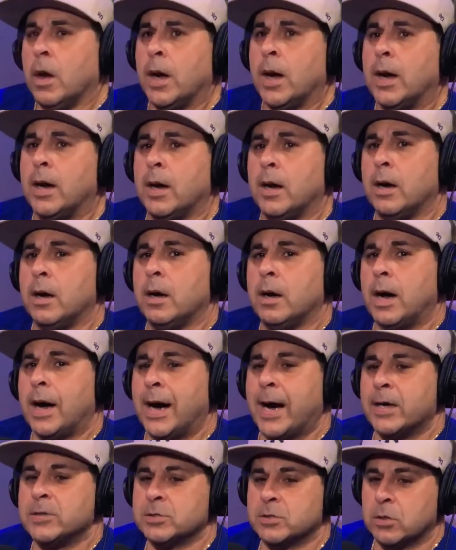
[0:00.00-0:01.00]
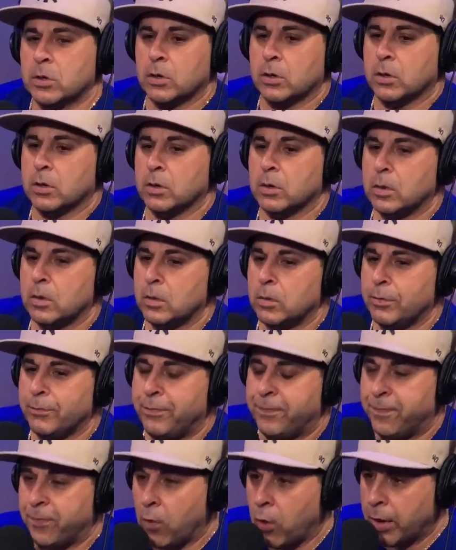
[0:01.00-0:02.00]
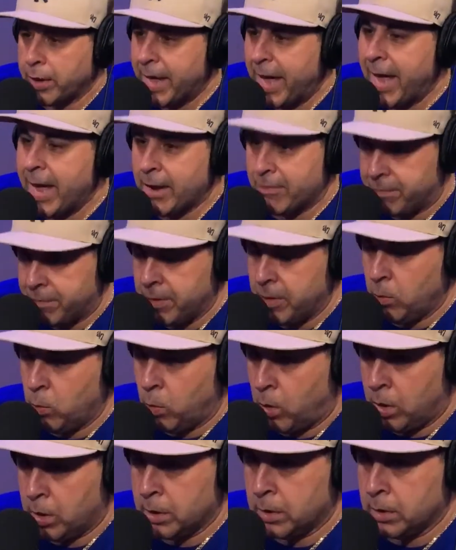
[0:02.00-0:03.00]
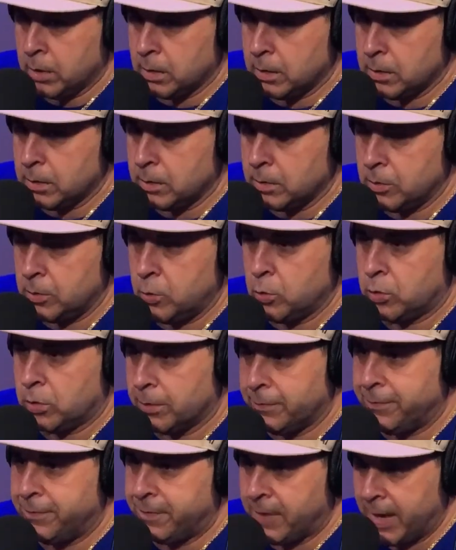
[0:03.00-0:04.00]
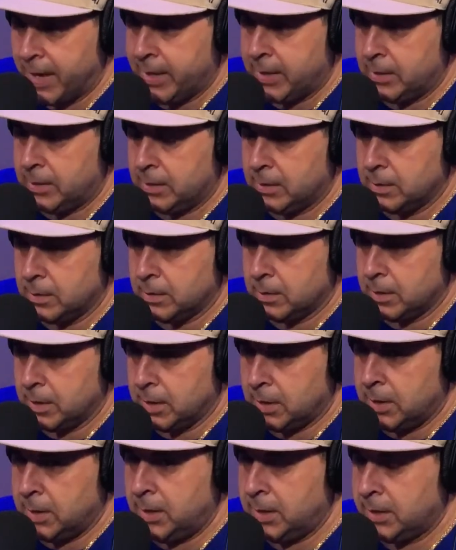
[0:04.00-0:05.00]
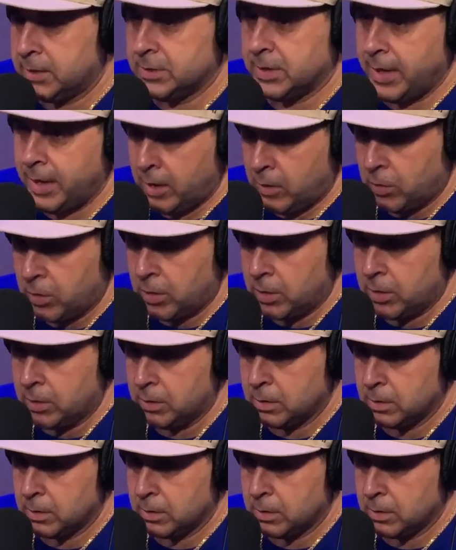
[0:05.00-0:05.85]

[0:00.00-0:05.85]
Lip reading: Oscar fought everyone you could fight in his era.